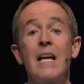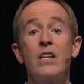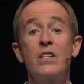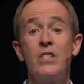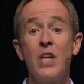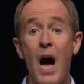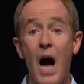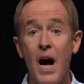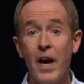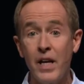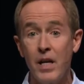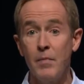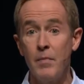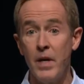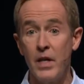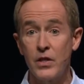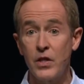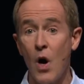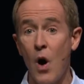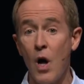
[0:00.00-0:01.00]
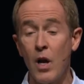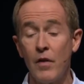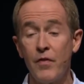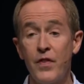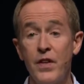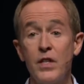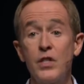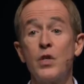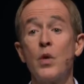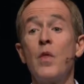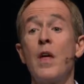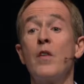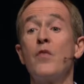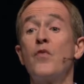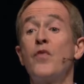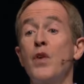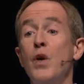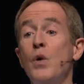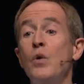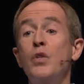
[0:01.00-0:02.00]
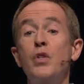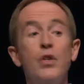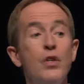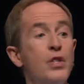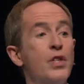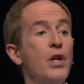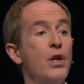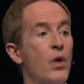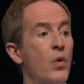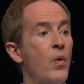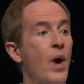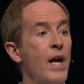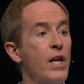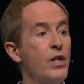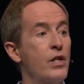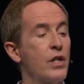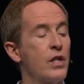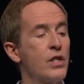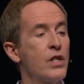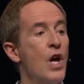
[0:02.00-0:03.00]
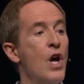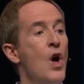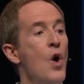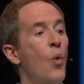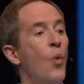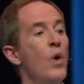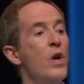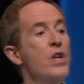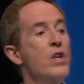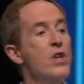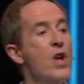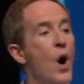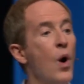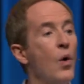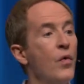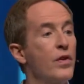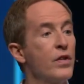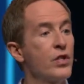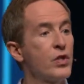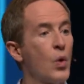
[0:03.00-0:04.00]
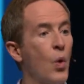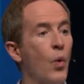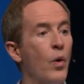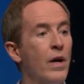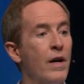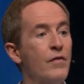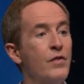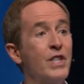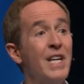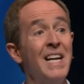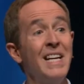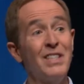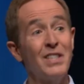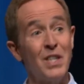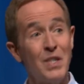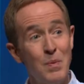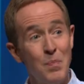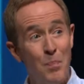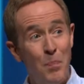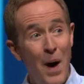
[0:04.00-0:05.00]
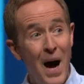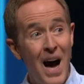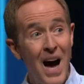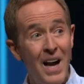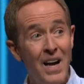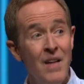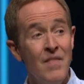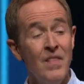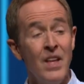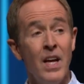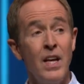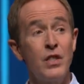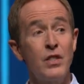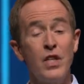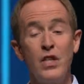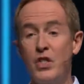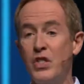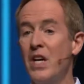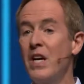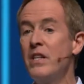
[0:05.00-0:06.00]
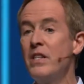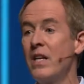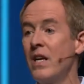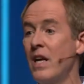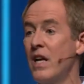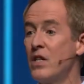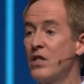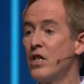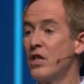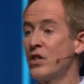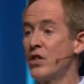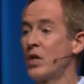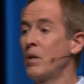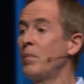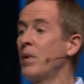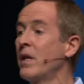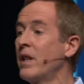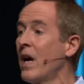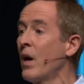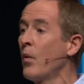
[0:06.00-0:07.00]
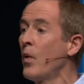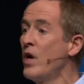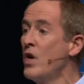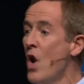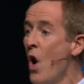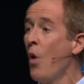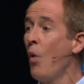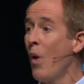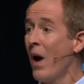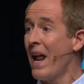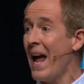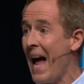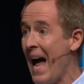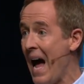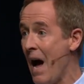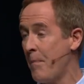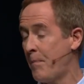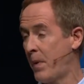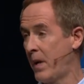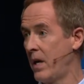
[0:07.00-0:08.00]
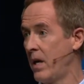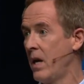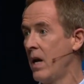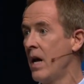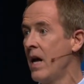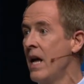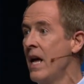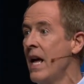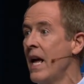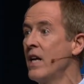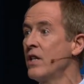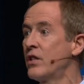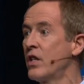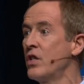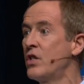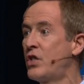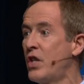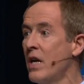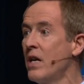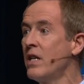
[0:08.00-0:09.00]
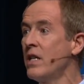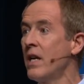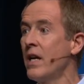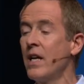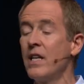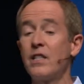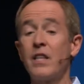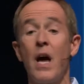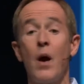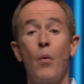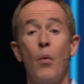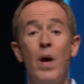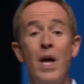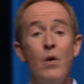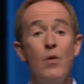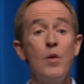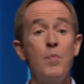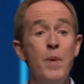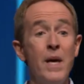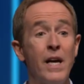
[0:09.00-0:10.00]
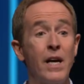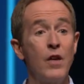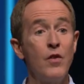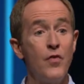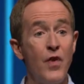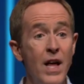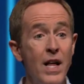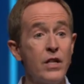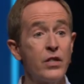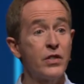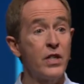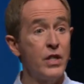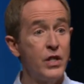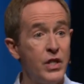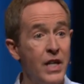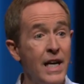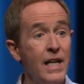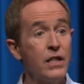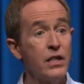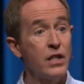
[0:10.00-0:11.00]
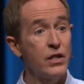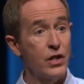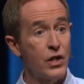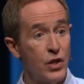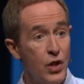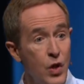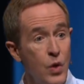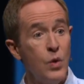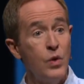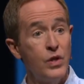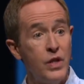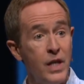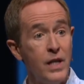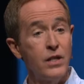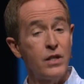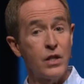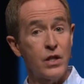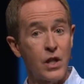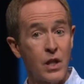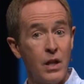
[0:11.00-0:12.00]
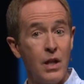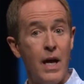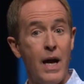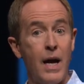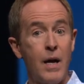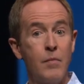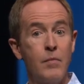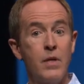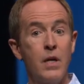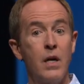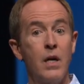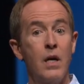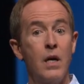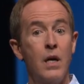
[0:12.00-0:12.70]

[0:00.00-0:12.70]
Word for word: he documents all of this so that future generations would know the story of Jesus, but his agenda isn't simply that we know what happened. His agenda is that we would be convinced that Jesus is who Jesus claimed